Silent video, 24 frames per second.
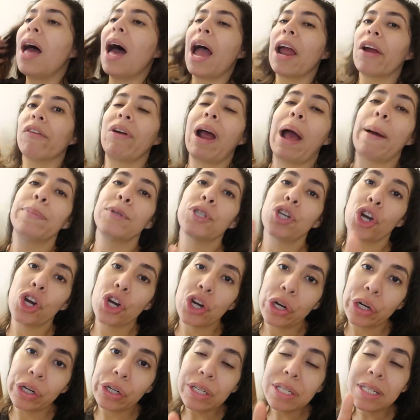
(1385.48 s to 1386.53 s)
I wrapped
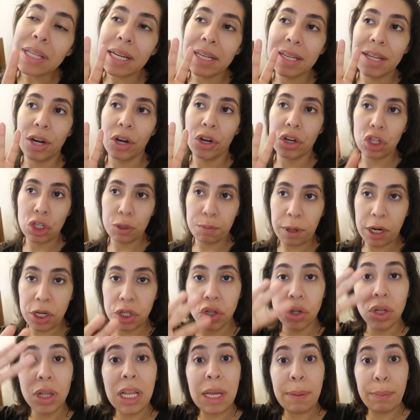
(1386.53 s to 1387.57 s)
hers. I did her
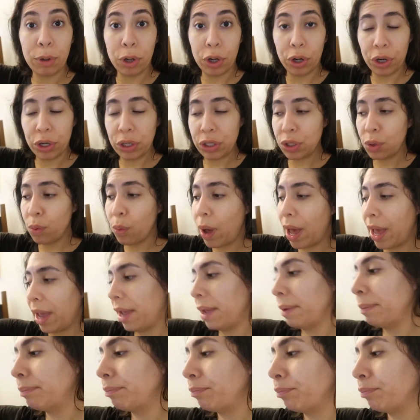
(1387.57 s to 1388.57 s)
special. I put hers away.